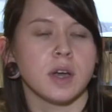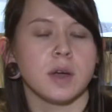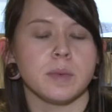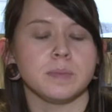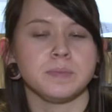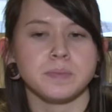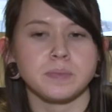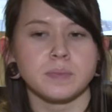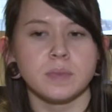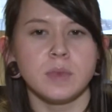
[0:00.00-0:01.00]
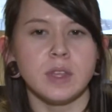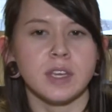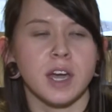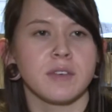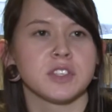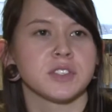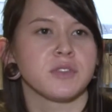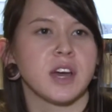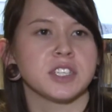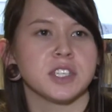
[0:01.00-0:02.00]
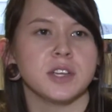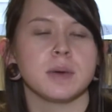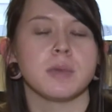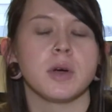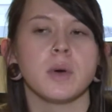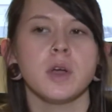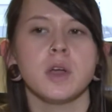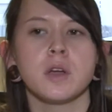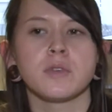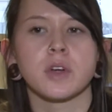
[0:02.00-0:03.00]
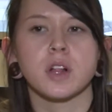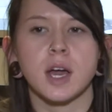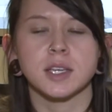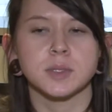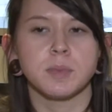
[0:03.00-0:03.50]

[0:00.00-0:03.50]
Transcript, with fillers: Um, kind of just a flashy demo for class,